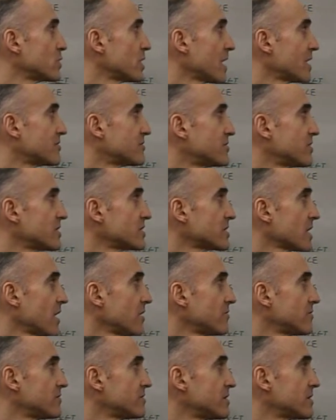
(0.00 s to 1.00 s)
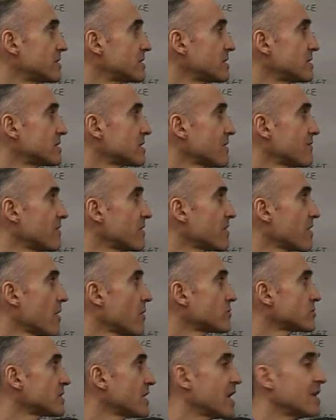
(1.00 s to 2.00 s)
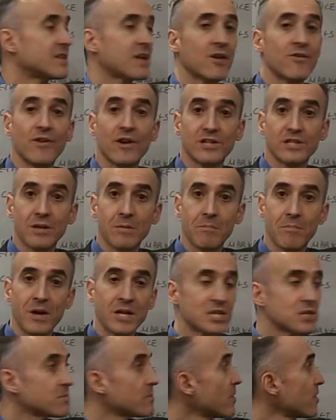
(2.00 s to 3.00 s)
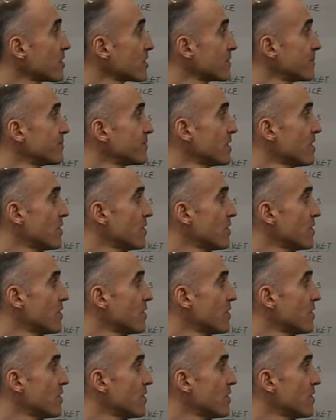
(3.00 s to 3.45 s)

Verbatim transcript: we had 667,800 as the benchmark,